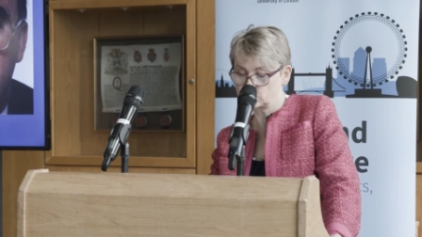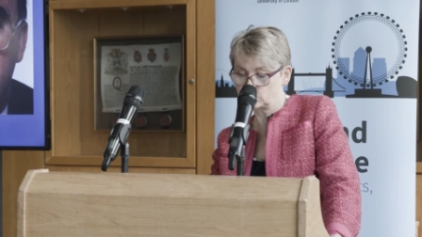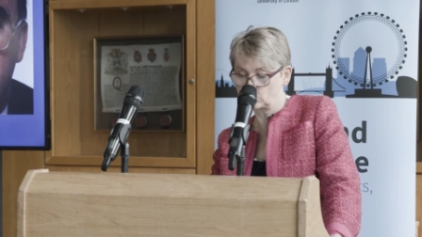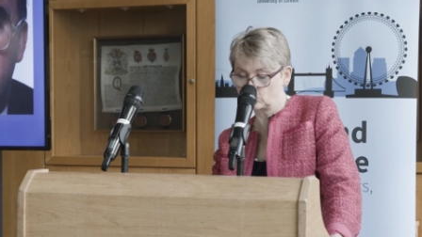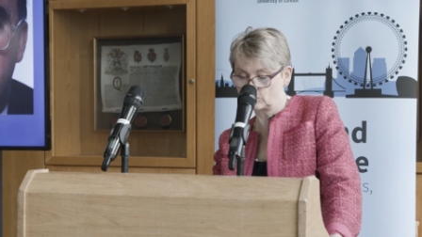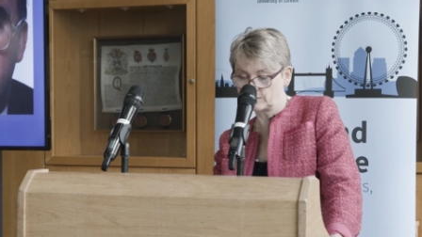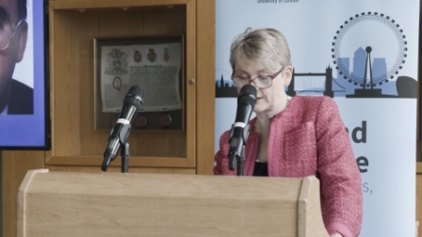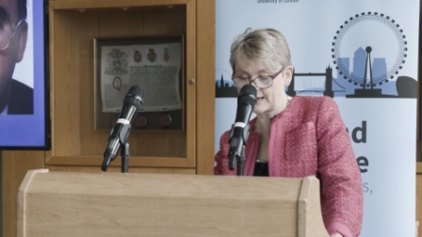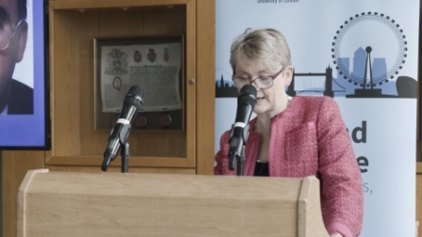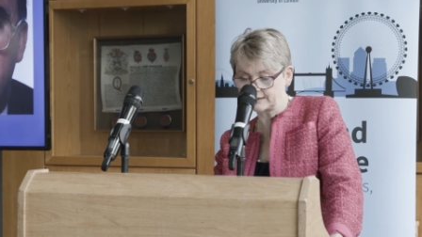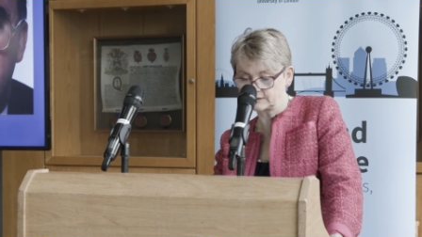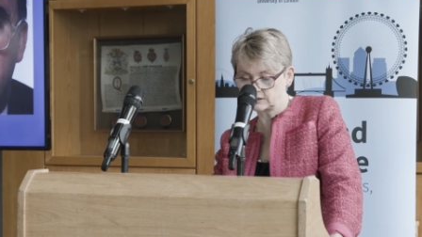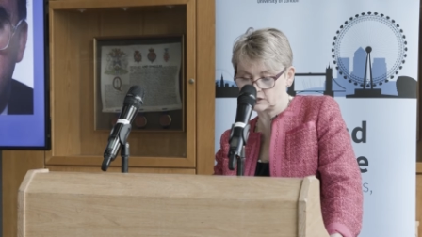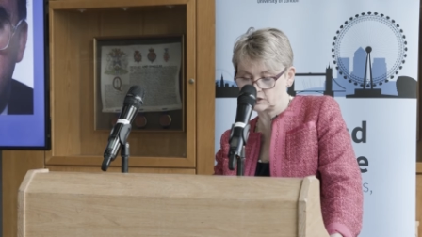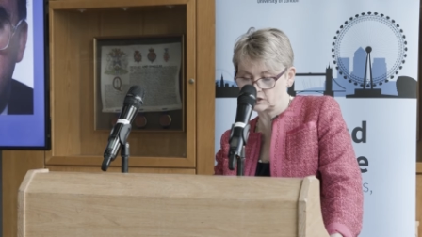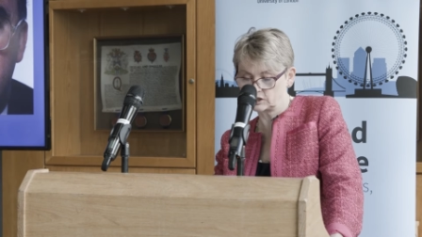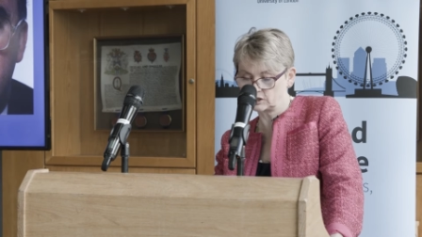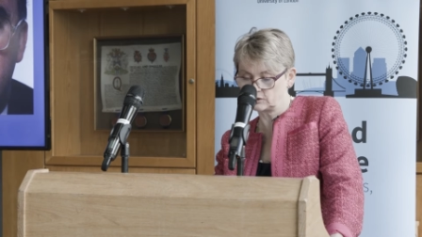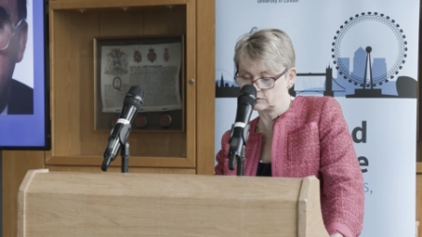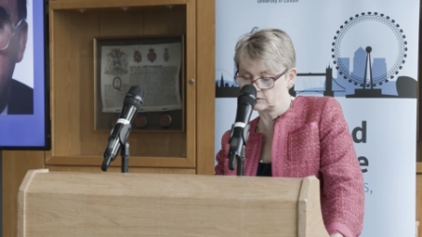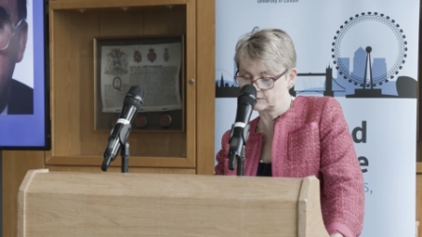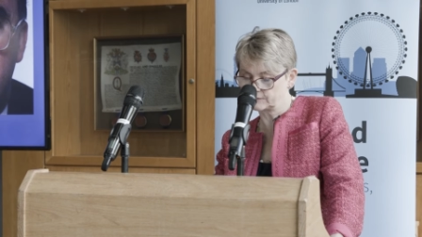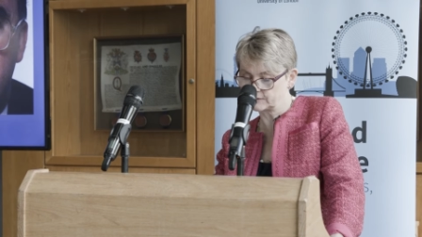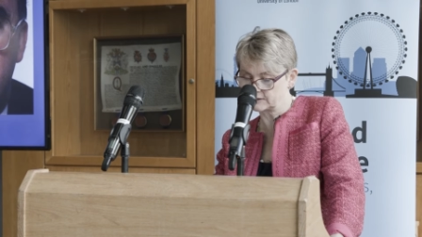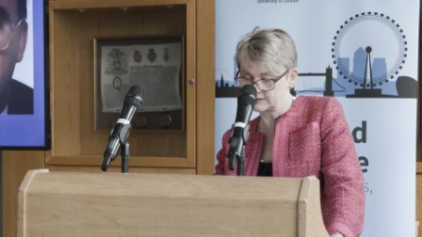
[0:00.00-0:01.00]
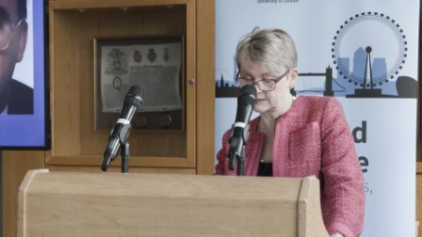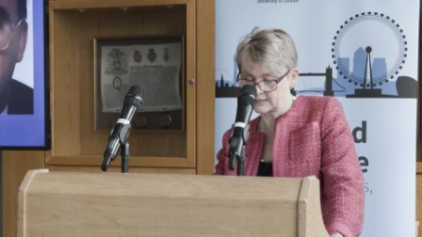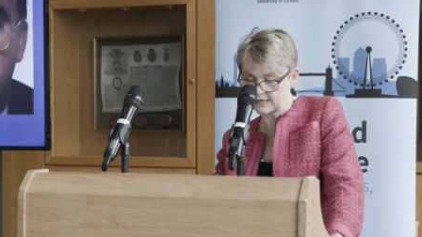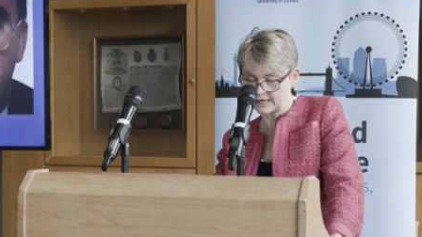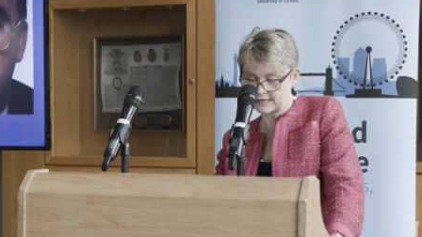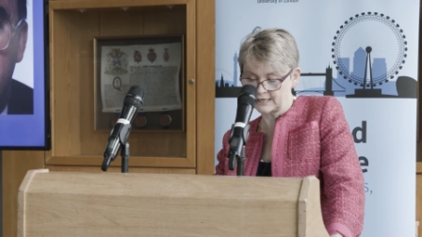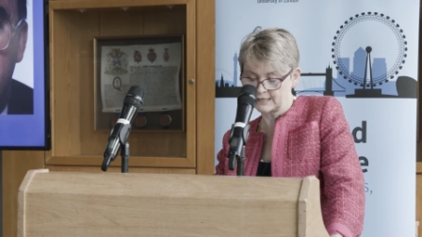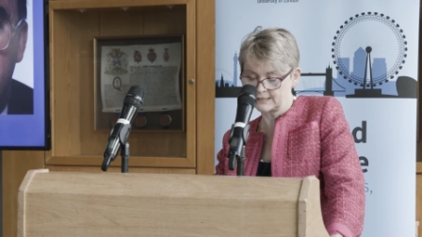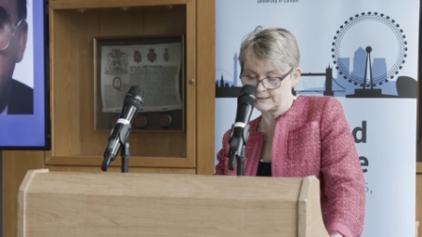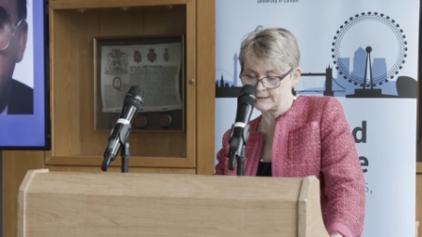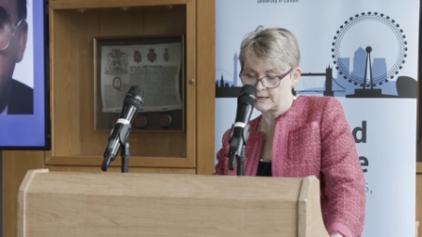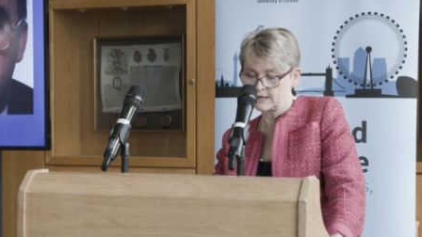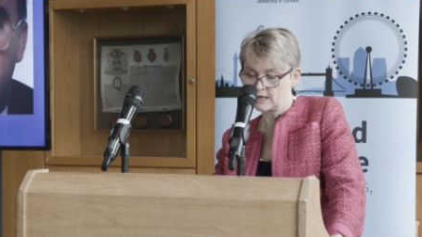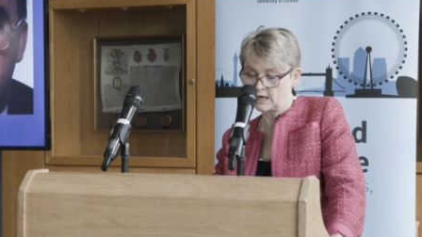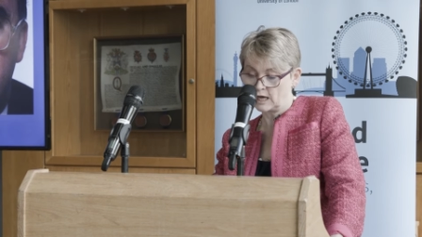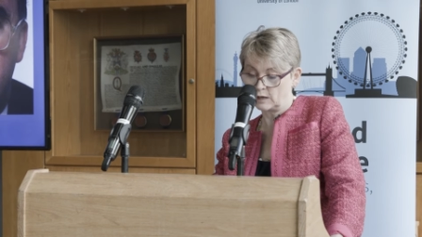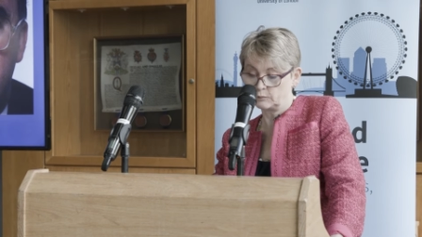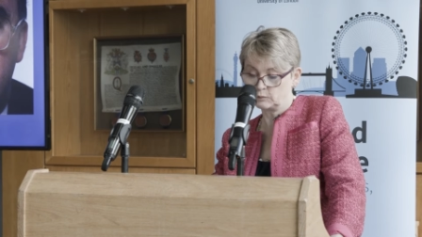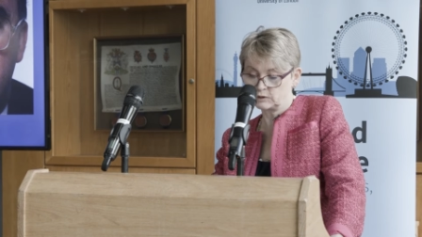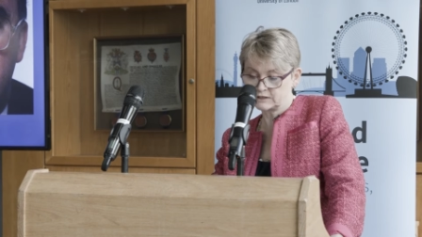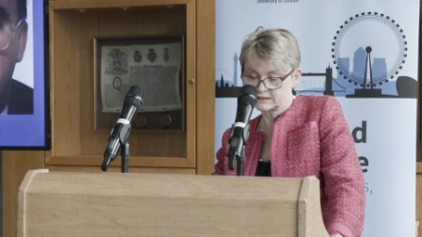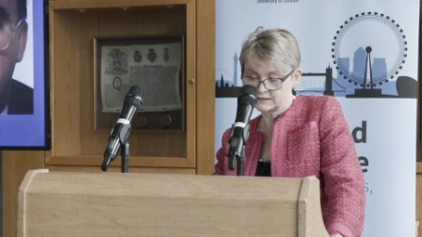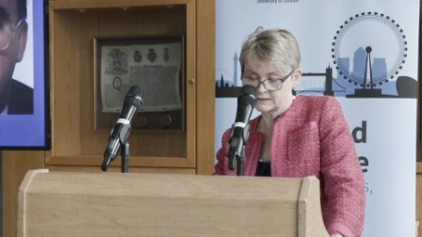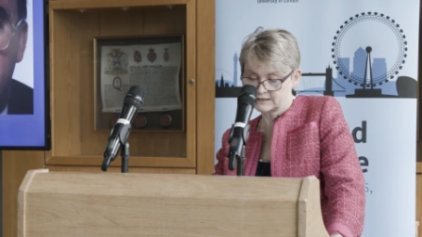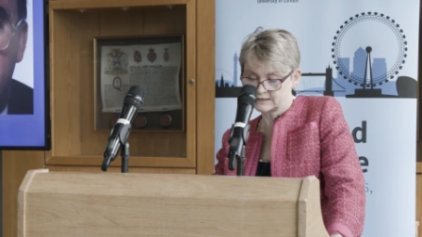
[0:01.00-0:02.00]
Tory attitude of the day
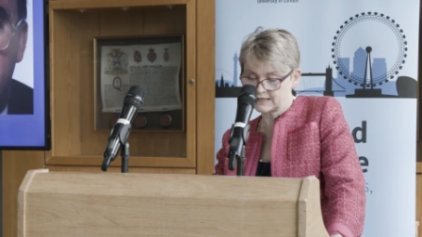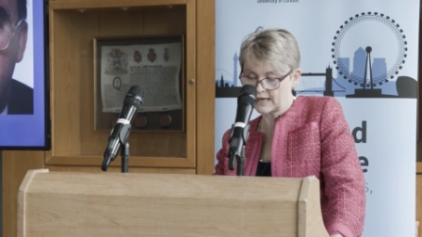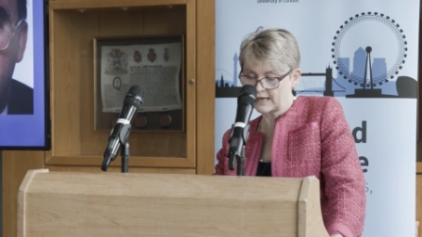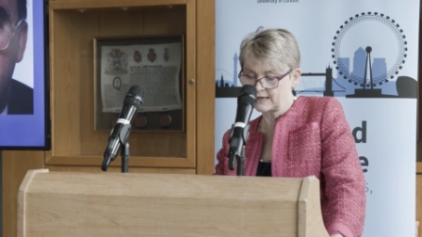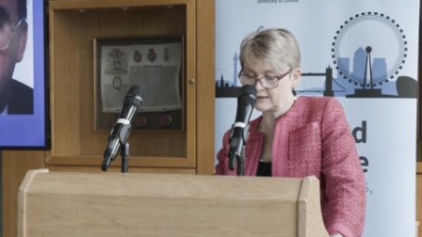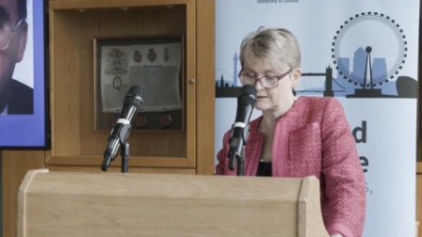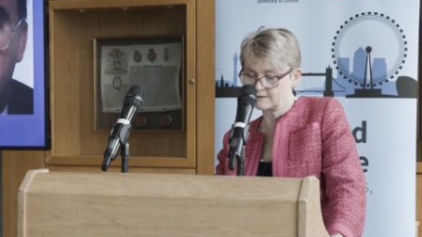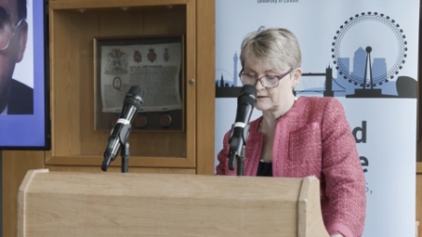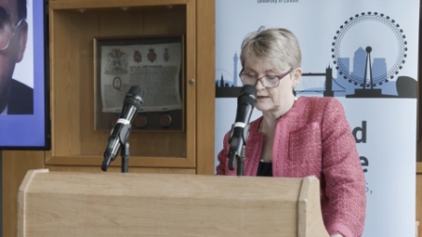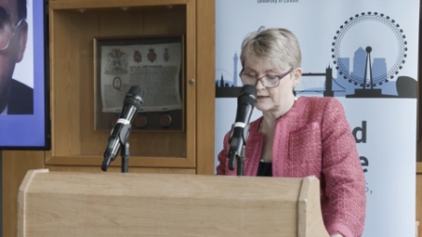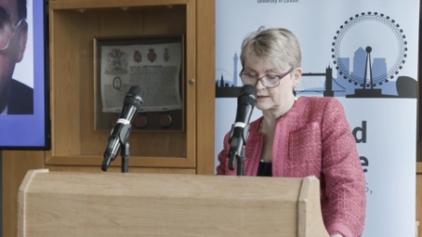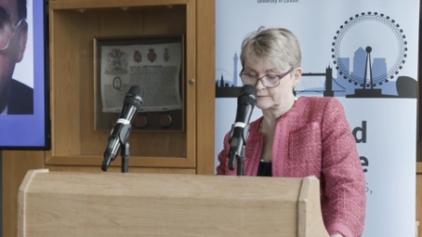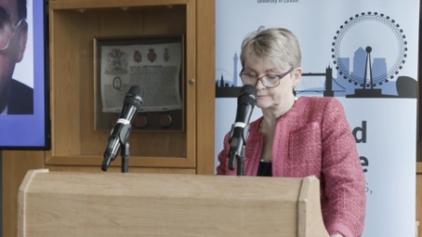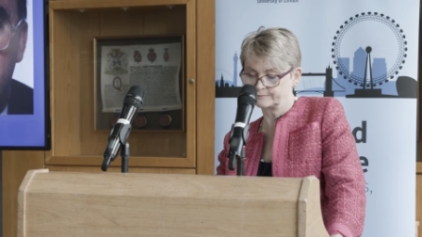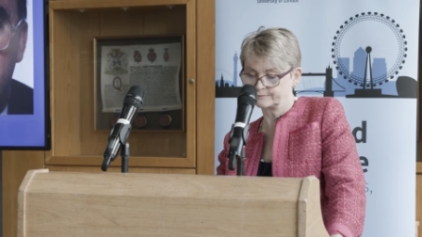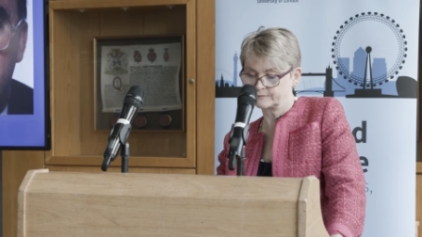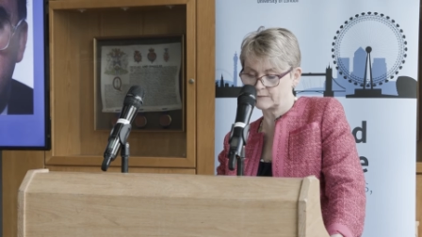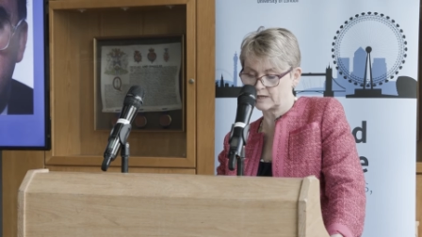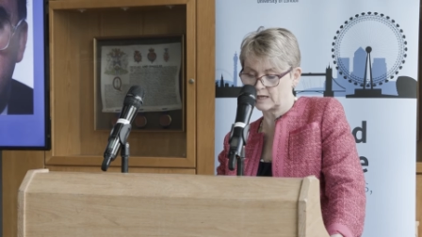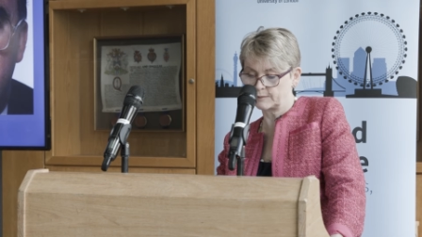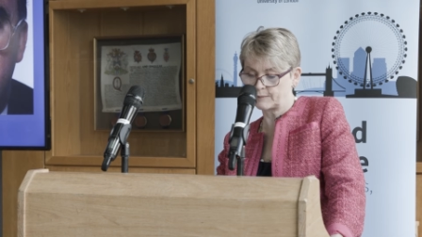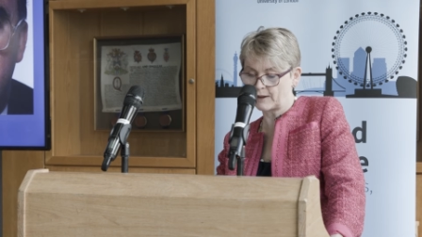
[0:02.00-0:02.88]
and was scathing